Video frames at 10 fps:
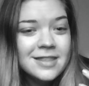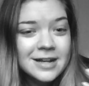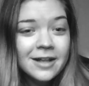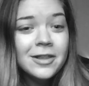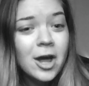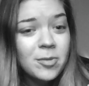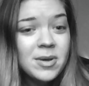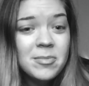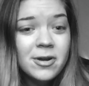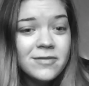A lot of
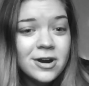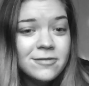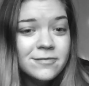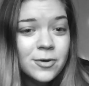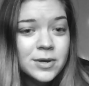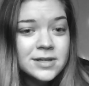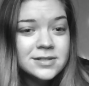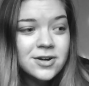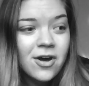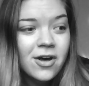people are very focused
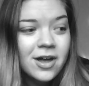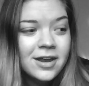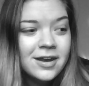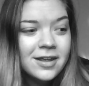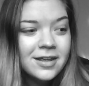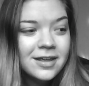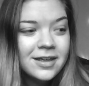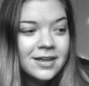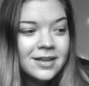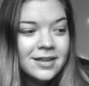on
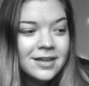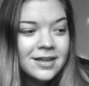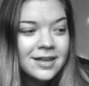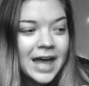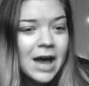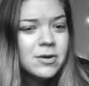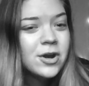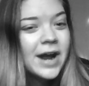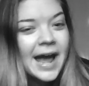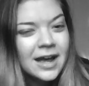how your
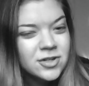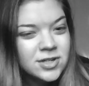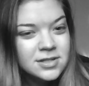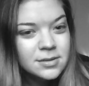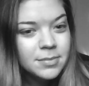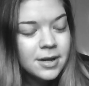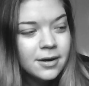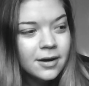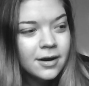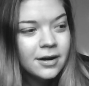actions
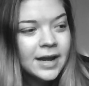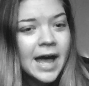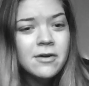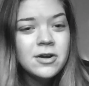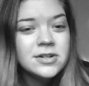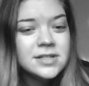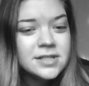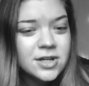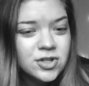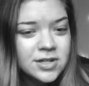appear, how your
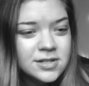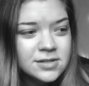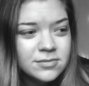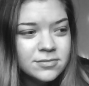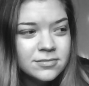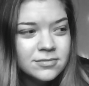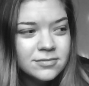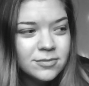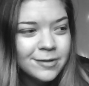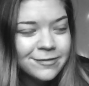decisions
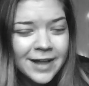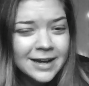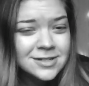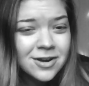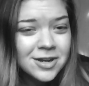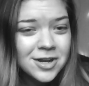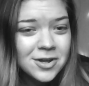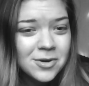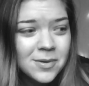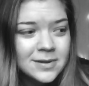reflect on you.
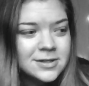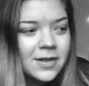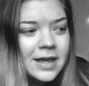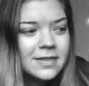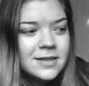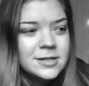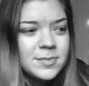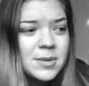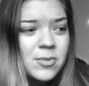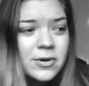So like, these
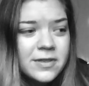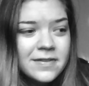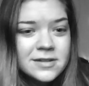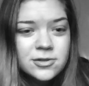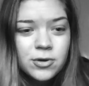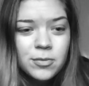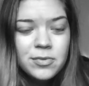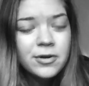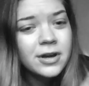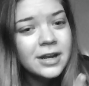people within this group,
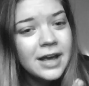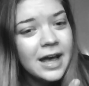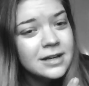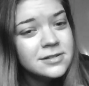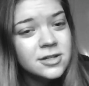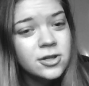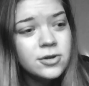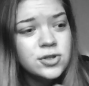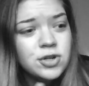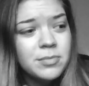they're gonna
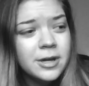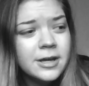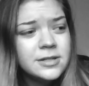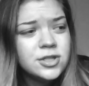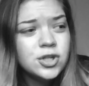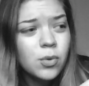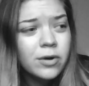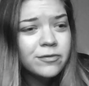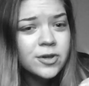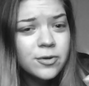exclude you because your
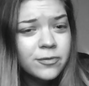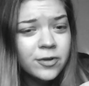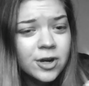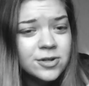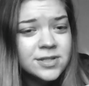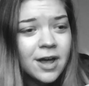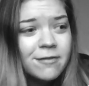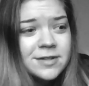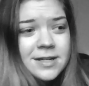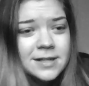view for yourself
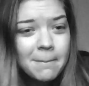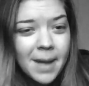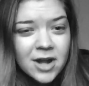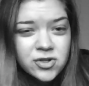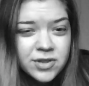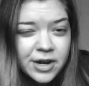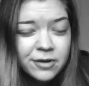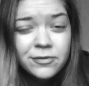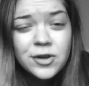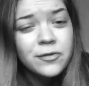doesn't match their
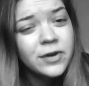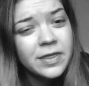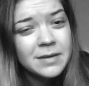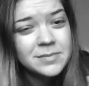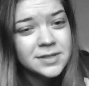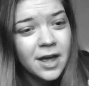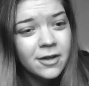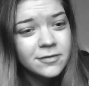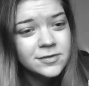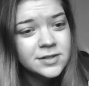view for
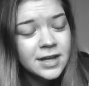themselves,